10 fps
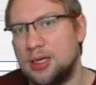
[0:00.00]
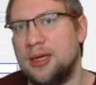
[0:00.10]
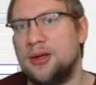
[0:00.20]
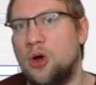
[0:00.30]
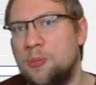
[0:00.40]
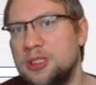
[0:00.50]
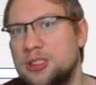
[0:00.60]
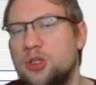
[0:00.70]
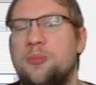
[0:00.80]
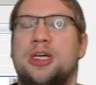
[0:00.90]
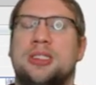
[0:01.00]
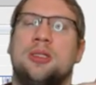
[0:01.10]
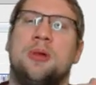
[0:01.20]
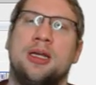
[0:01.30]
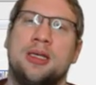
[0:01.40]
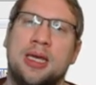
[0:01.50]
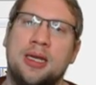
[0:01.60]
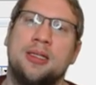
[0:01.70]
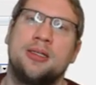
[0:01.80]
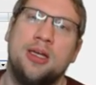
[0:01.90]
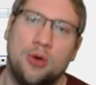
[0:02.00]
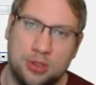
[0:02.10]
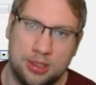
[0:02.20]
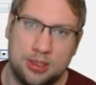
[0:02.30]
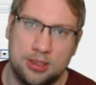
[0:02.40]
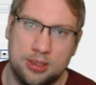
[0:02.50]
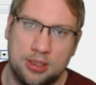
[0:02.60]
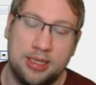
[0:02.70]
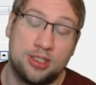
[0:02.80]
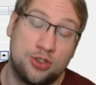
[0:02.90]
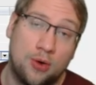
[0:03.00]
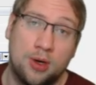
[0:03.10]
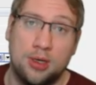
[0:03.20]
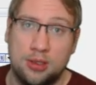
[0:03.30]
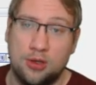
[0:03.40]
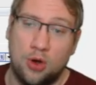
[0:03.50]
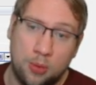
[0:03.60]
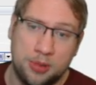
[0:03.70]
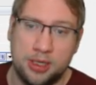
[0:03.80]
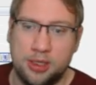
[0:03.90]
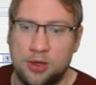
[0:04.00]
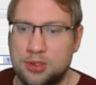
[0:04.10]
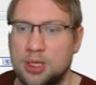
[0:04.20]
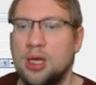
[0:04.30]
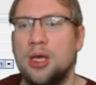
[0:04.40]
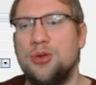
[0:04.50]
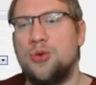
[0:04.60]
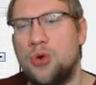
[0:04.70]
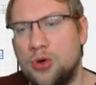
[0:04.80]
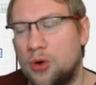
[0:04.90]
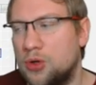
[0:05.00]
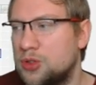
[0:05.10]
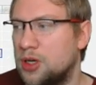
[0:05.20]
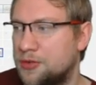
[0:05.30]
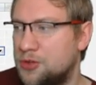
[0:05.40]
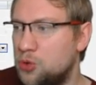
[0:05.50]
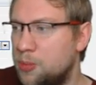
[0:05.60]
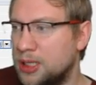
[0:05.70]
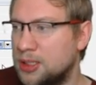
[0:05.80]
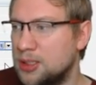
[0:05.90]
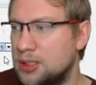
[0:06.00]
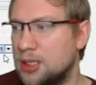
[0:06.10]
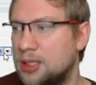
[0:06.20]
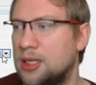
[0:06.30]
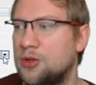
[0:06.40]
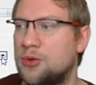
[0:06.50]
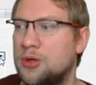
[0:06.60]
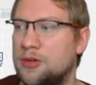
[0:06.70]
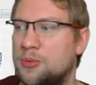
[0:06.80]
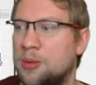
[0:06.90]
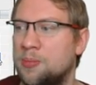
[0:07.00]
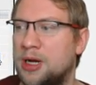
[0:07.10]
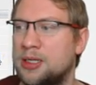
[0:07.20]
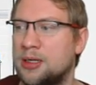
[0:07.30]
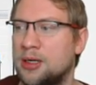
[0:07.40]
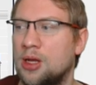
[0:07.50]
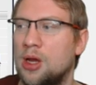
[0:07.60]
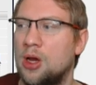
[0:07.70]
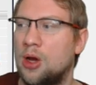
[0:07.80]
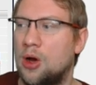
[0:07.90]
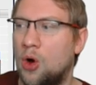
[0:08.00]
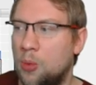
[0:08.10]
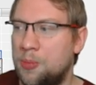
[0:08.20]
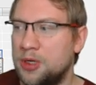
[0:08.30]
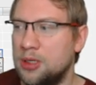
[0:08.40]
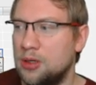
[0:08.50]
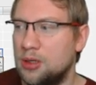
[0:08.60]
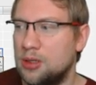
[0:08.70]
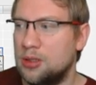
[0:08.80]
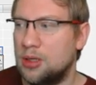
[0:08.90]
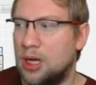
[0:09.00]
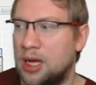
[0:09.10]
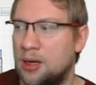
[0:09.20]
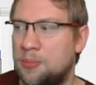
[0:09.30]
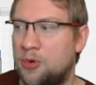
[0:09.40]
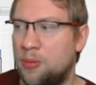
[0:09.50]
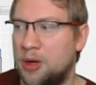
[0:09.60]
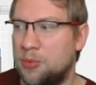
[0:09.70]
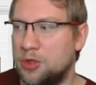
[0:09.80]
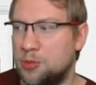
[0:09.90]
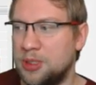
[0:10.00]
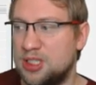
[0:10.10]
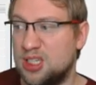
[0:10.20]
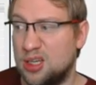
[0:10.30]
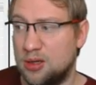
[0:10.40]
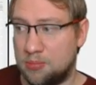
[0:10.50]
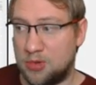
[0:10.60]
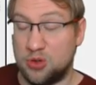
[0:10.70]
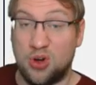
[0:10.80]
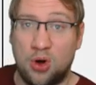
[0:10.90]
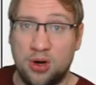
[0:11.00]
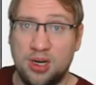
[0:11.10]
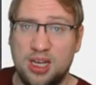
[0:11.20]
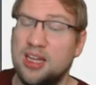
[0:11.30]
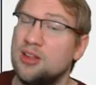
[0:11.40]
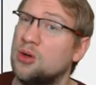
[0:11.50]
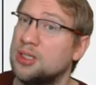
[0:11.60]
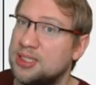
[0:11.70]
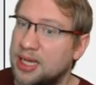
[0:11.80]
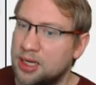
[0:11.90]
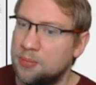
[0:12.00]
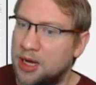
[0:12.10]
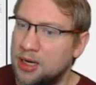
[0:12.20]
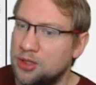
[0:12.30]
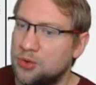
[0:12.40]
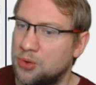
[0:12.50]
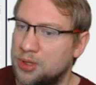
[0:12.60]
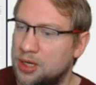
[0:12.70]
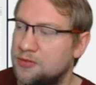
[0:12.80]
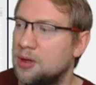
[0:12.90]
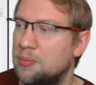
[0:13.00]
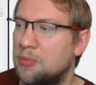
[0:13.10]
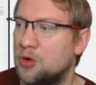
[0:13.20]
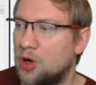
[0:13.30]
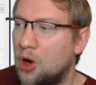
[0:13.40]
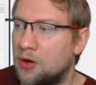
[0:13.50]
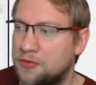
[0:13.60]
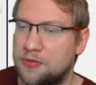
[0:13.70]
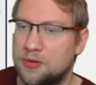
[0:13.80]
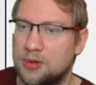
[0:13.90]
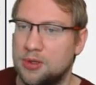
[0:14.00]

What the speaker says: it opens, you press the button again, it closes. That's toggle, open and close. You could also have two buttons, and then you could have one button open pop-up, which means mode on, and on a second button, you could have mode off,